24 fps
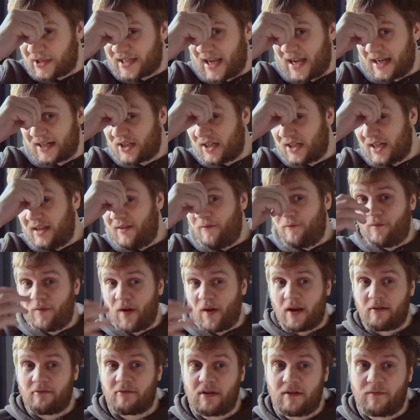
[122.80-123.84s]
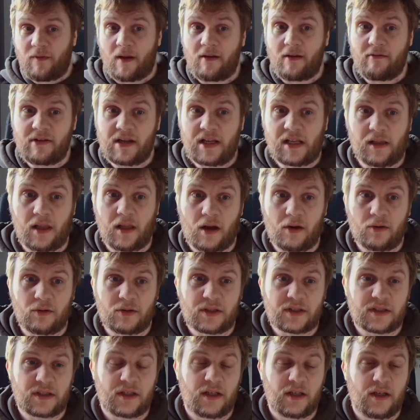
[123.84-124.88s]
actually very, very
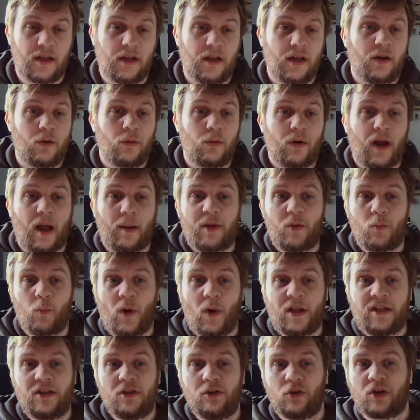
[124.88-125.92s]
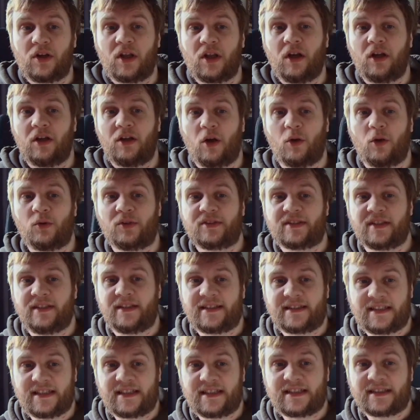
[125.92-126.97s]
close. I mean, when you look at goals and
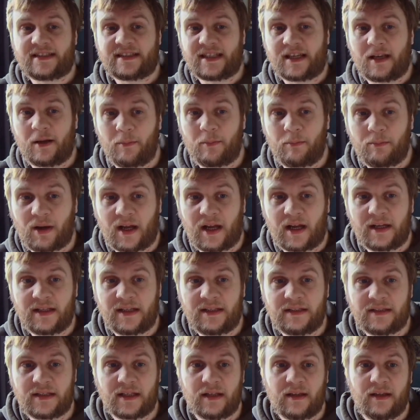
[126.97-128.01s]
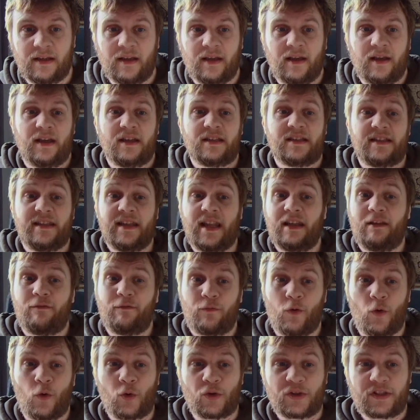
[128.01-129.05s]
assists combined, nearly
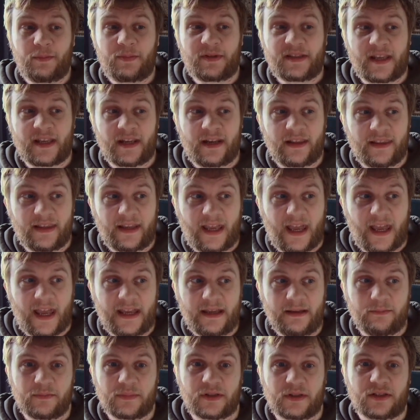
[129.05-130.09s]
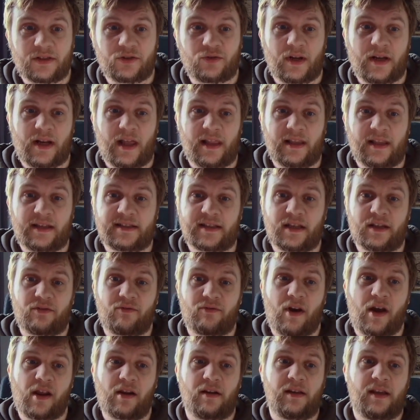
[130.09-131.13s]
40% of the games Trent
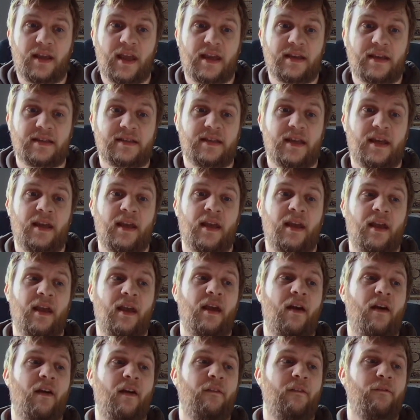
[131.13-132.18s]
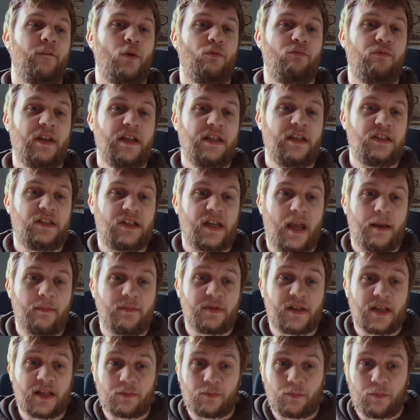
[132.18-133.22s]
Alexander-Arnold gets it. For Reece James,
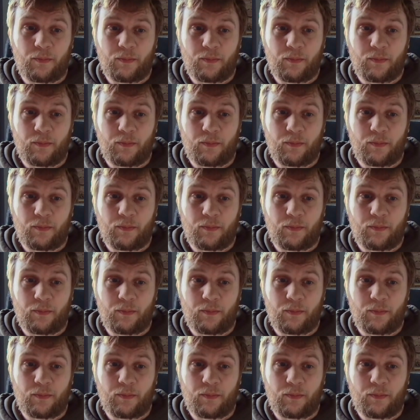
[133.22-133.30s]
it's